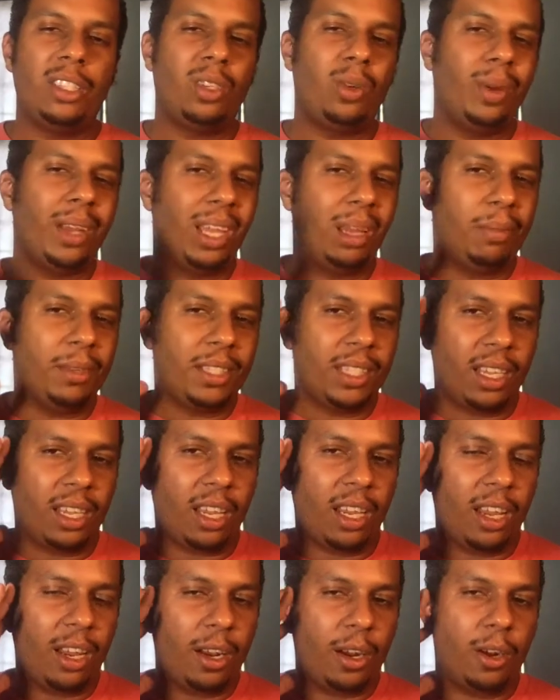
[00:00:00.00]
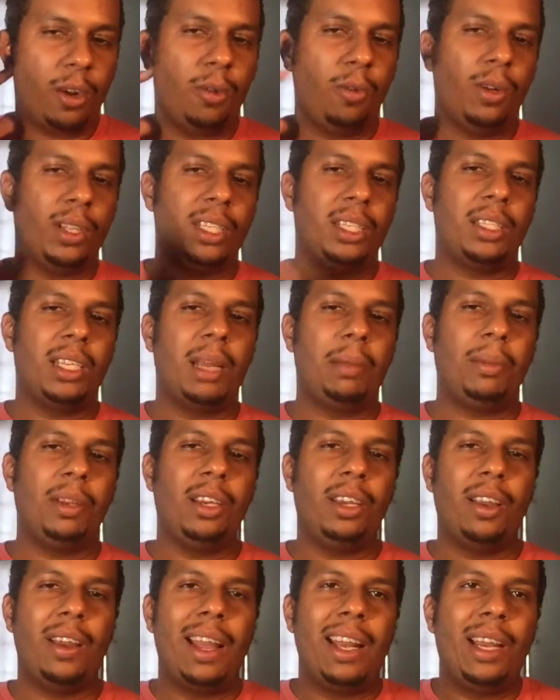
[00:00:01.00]
So we're able to hear what is happening
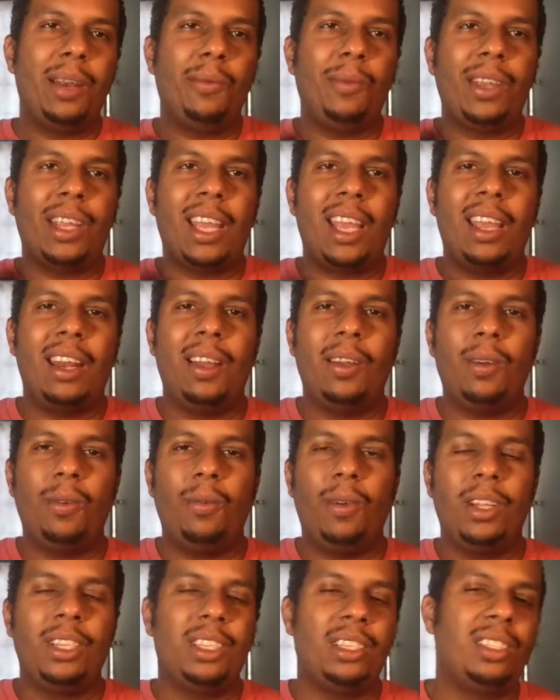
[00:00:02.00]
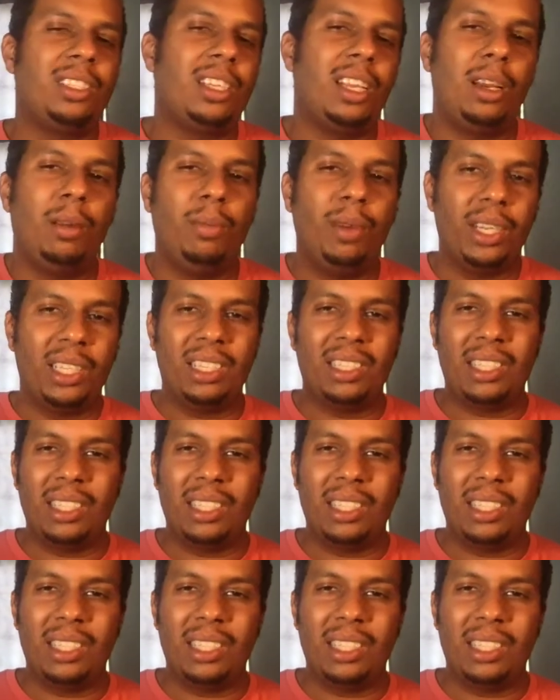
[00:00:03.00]
there, and then we kind of want to celebrate it.